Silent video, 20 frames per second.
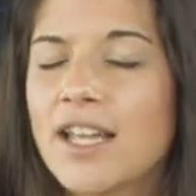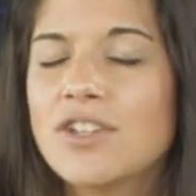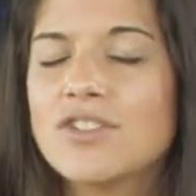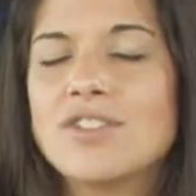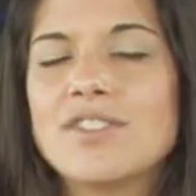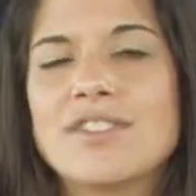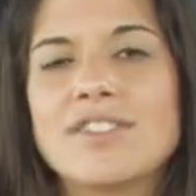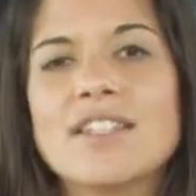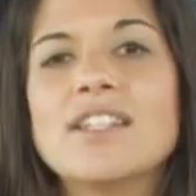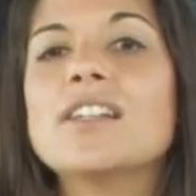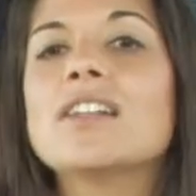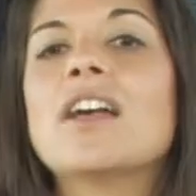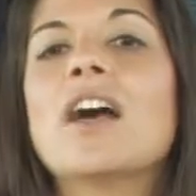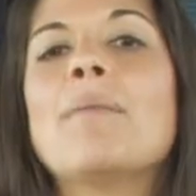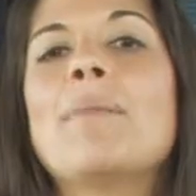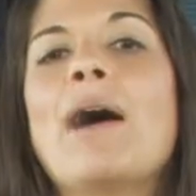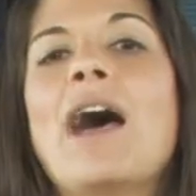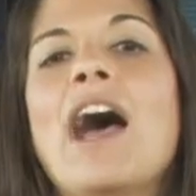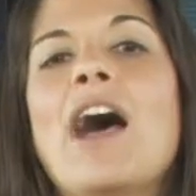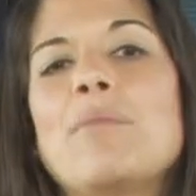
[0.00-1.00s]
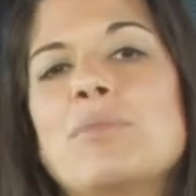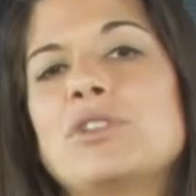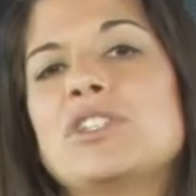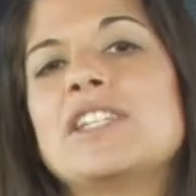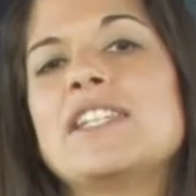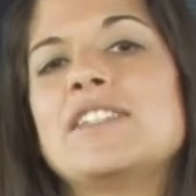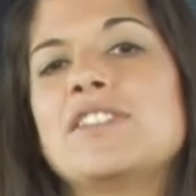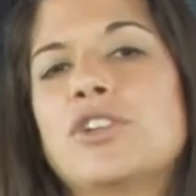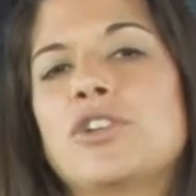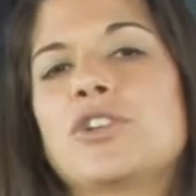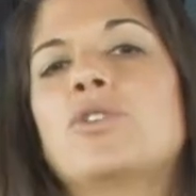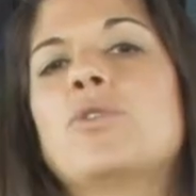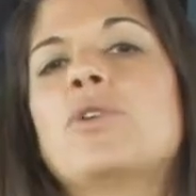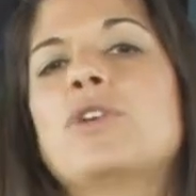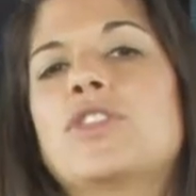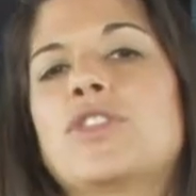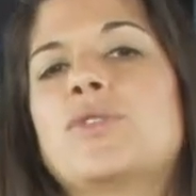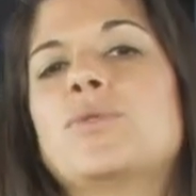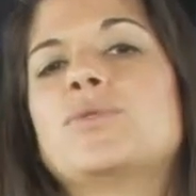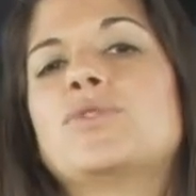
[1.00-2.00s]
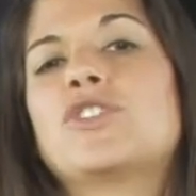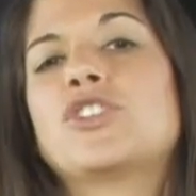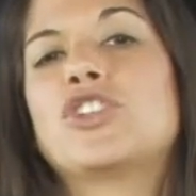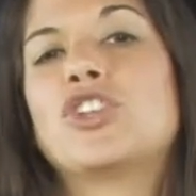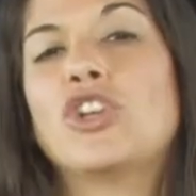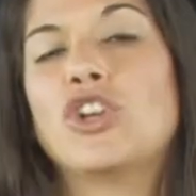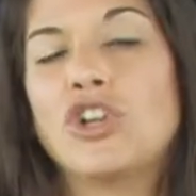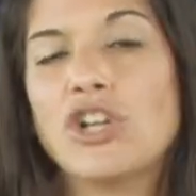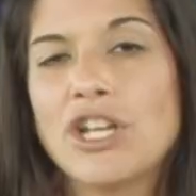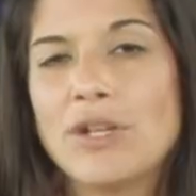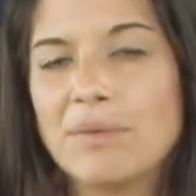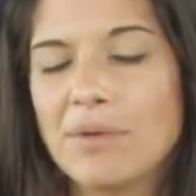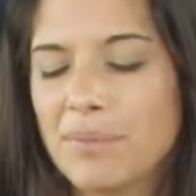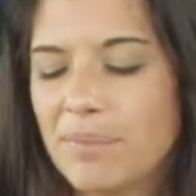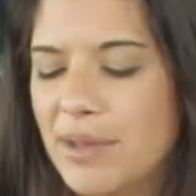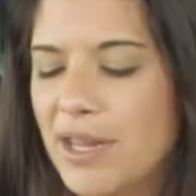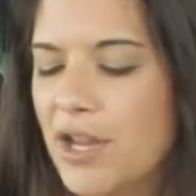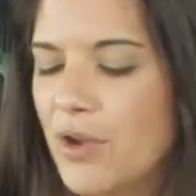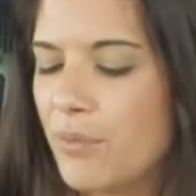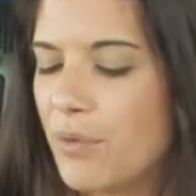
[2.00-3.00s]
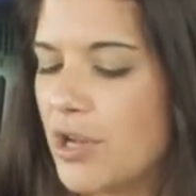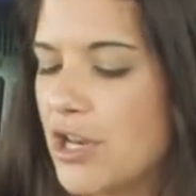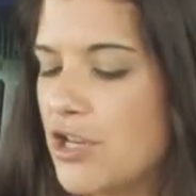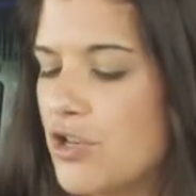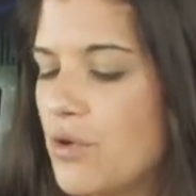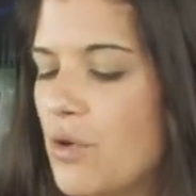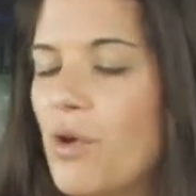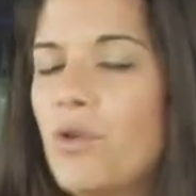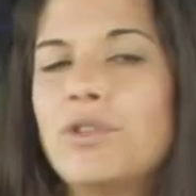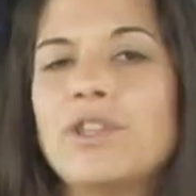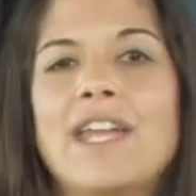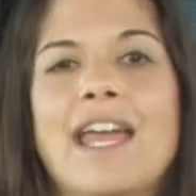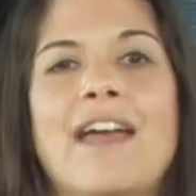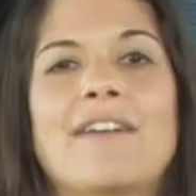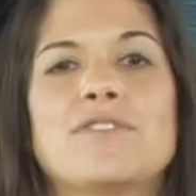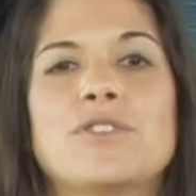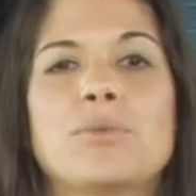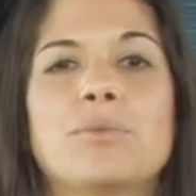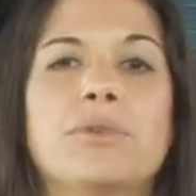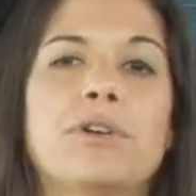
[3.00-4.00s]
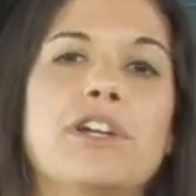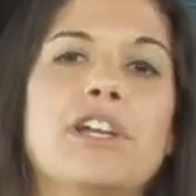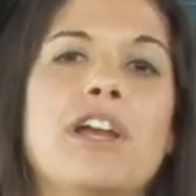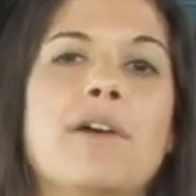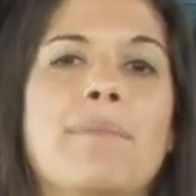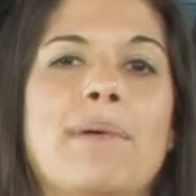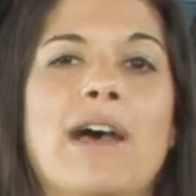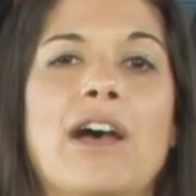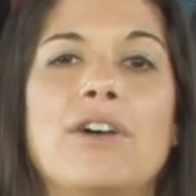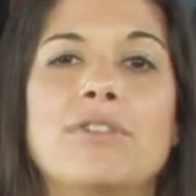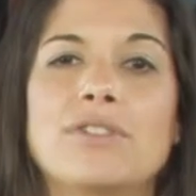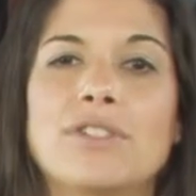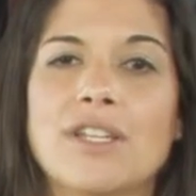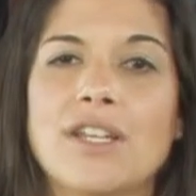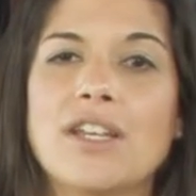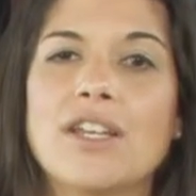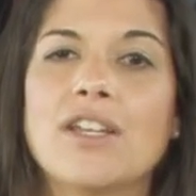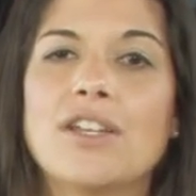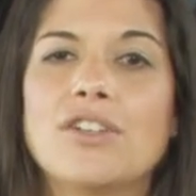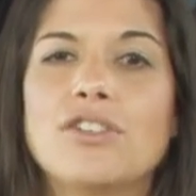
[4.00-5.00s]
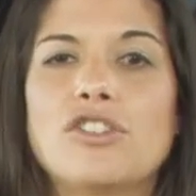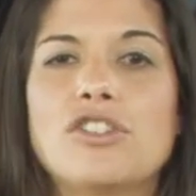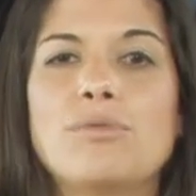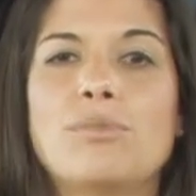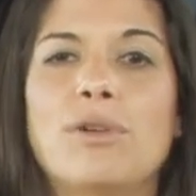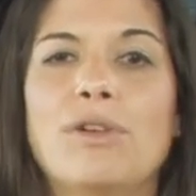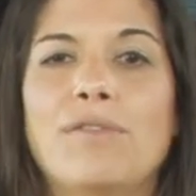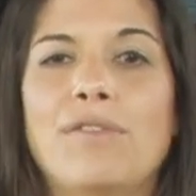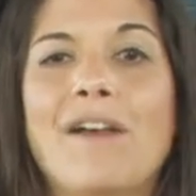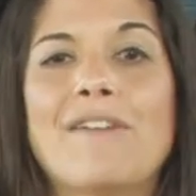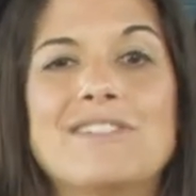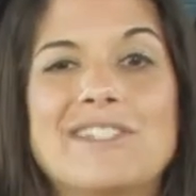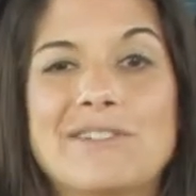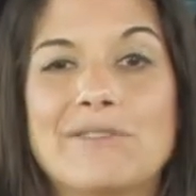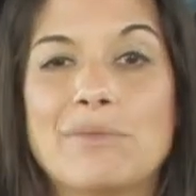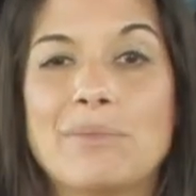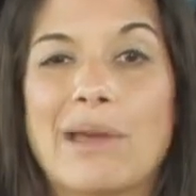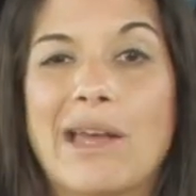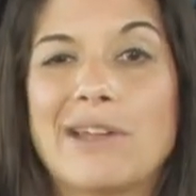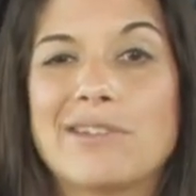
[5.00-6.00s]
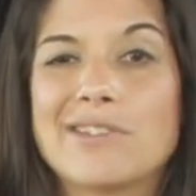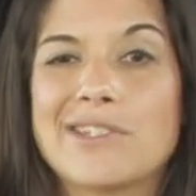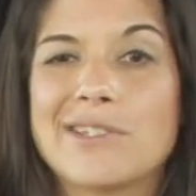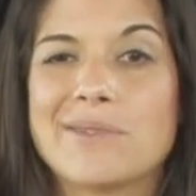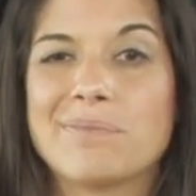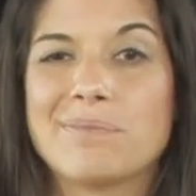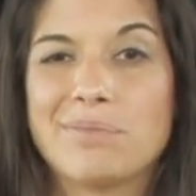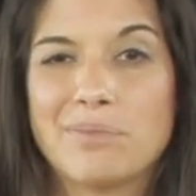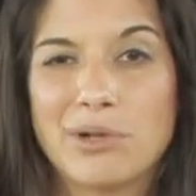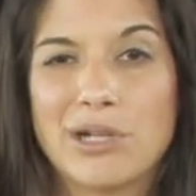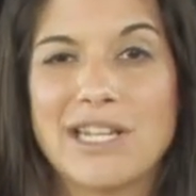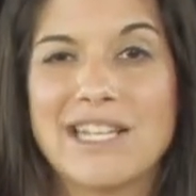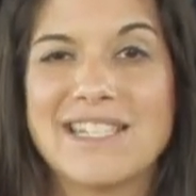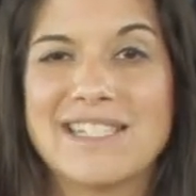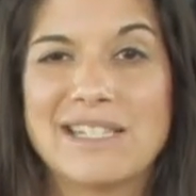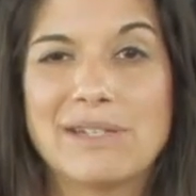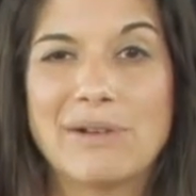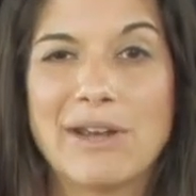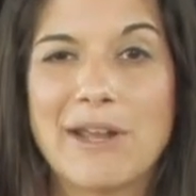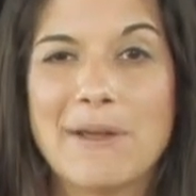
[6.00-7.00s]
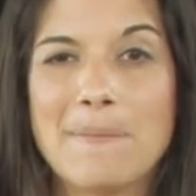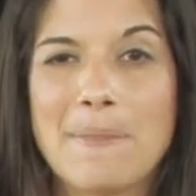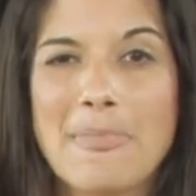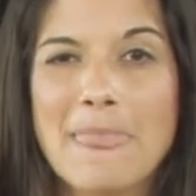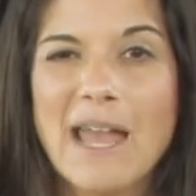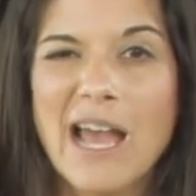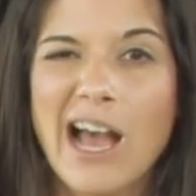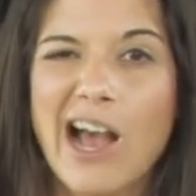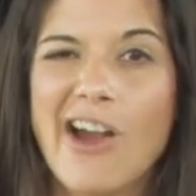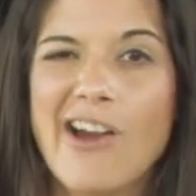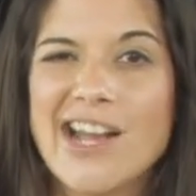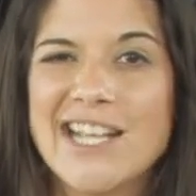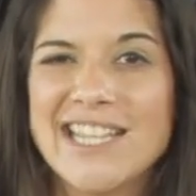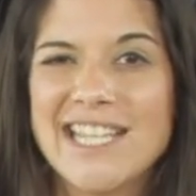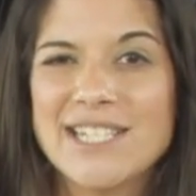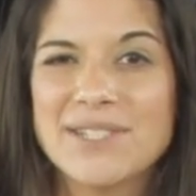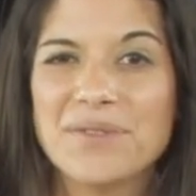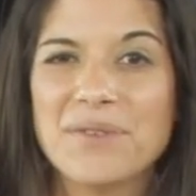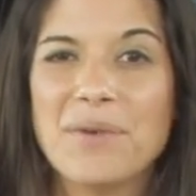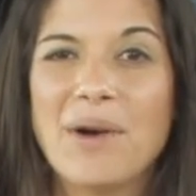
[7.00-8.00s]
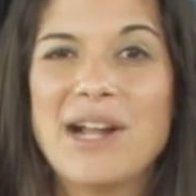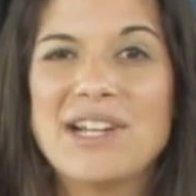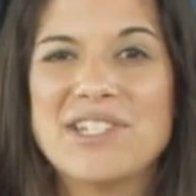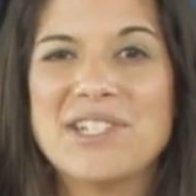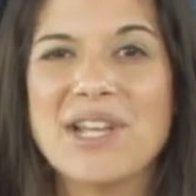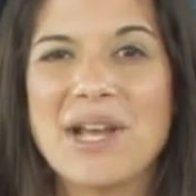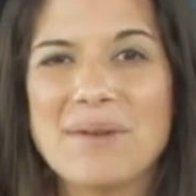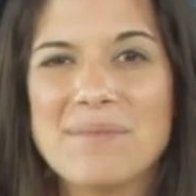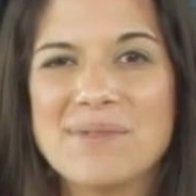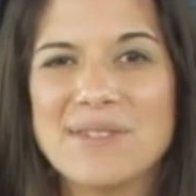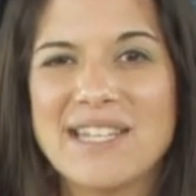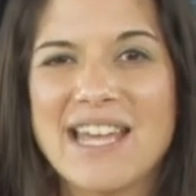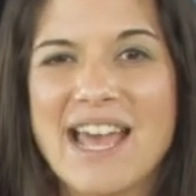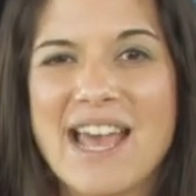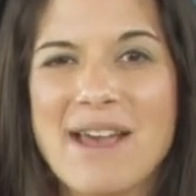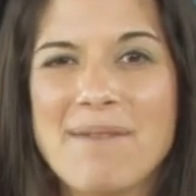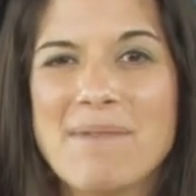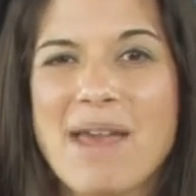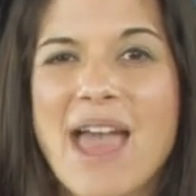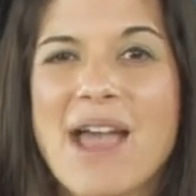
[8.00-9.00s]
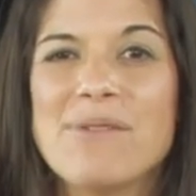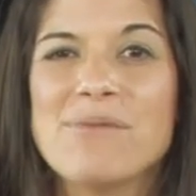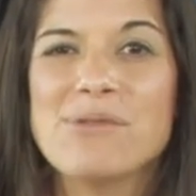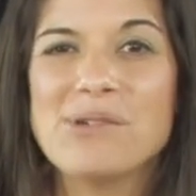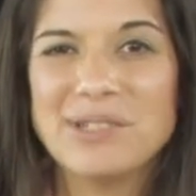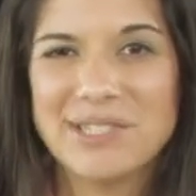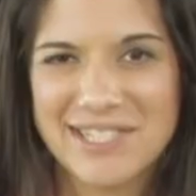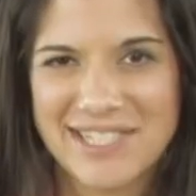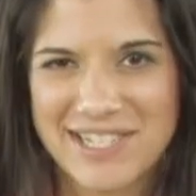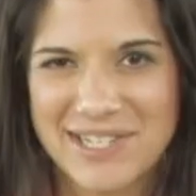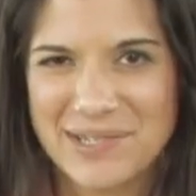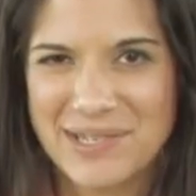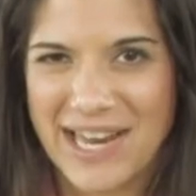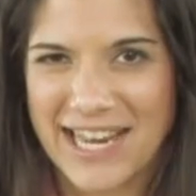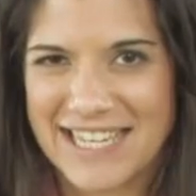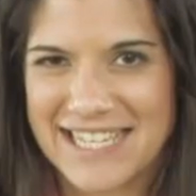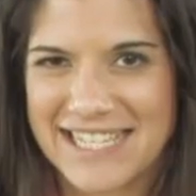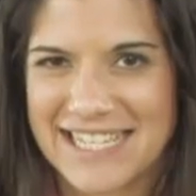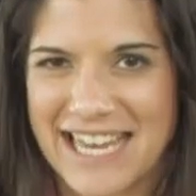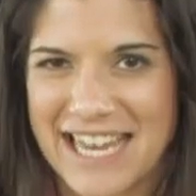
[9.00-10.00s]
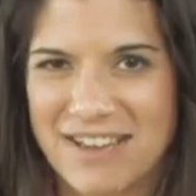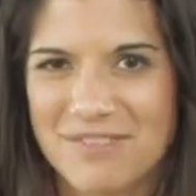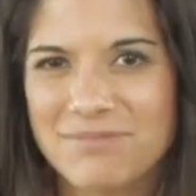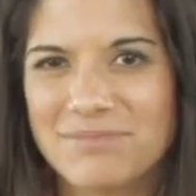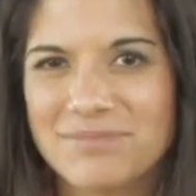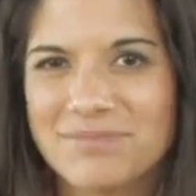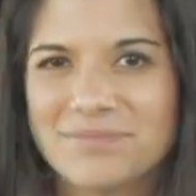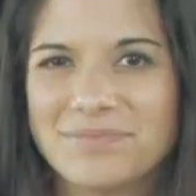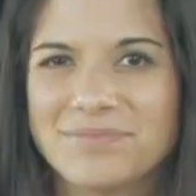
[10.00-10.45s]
Just think about how much easier going through security will be when you only have to worry about two point five seven pounds. Pretty easy, right? All right, thanks for watching. I'm Sam, and we'll see you next time.